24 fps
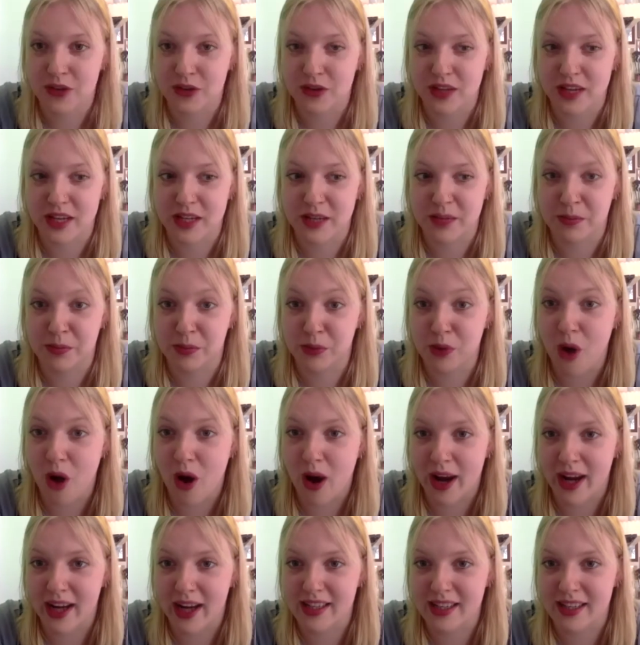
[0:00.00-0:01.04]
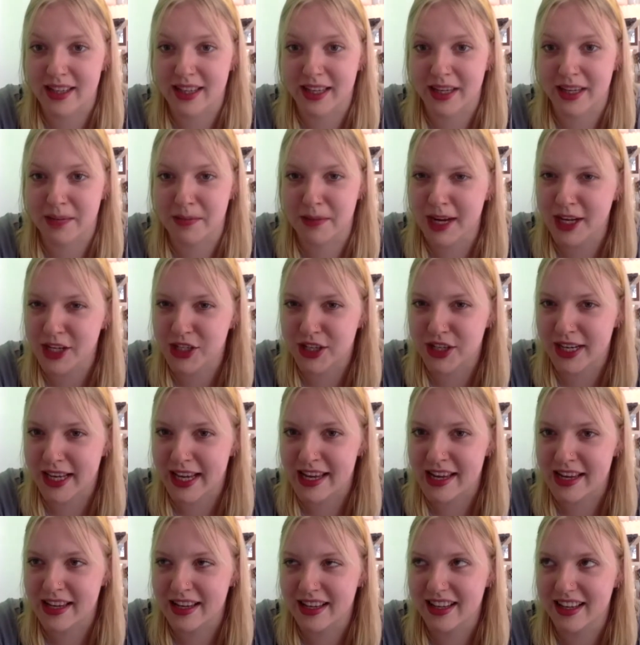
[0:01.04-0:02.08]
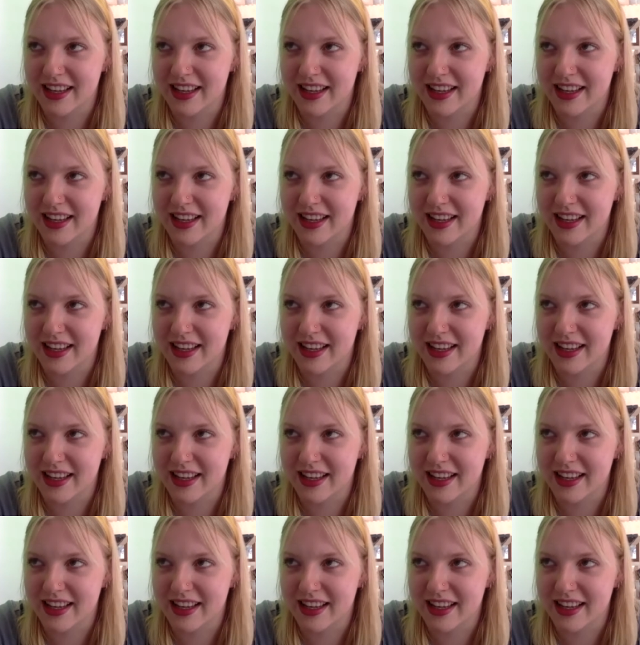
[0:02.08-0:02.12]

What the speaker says: that is bright, I think immediately